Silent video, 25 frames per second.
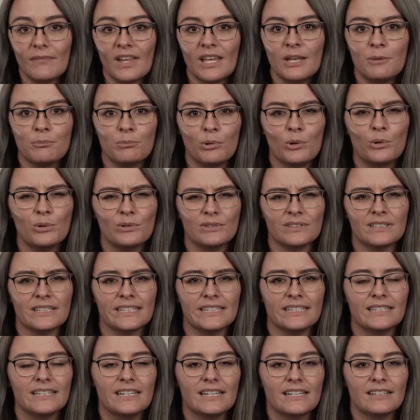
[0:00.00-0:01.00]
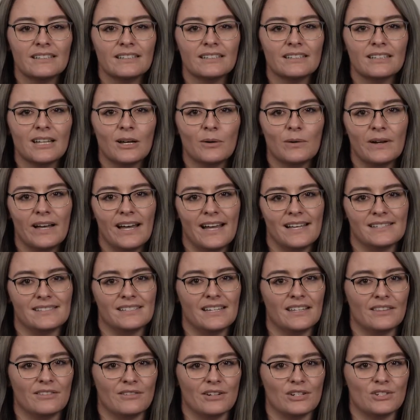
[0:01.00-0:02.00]
Importantly, the lower
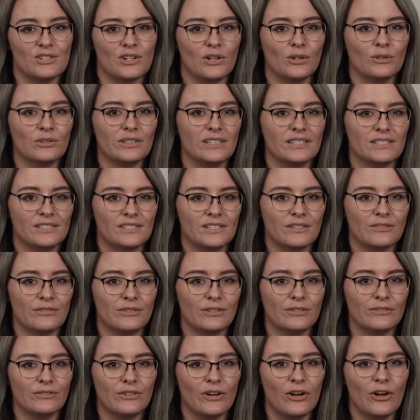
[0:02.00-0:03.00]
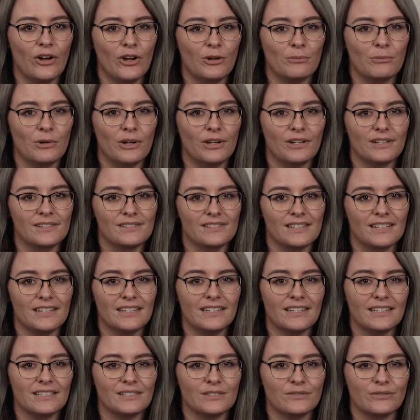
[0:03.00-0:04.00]
asset threshold is different for homeowners than
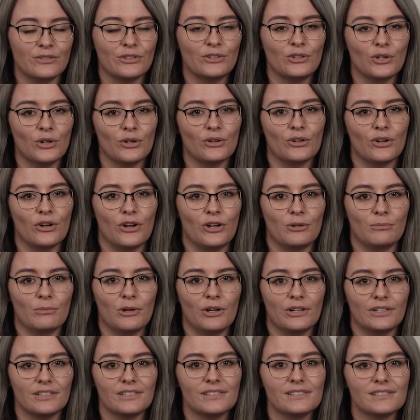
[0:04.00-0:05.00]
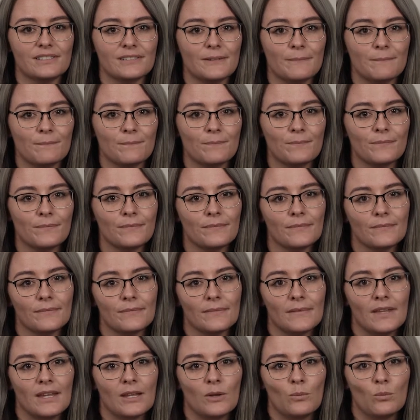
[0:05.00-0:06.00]
it is for non-homeowners.
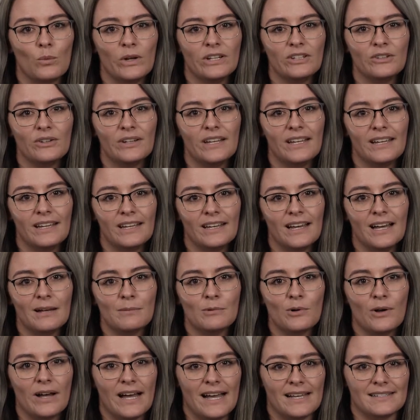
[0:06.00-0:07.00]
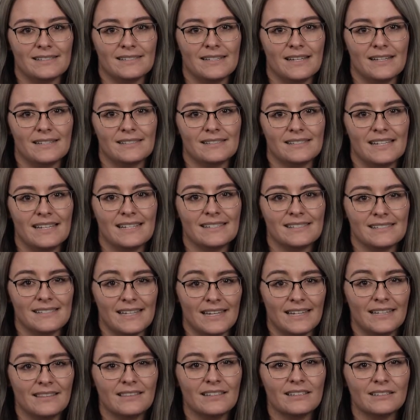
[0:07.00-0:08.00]
When your income or assets
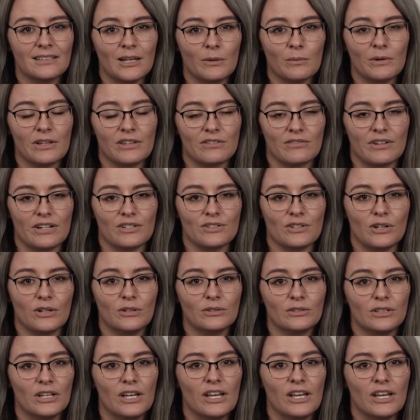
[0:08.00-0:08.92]
exceed the lower threshold,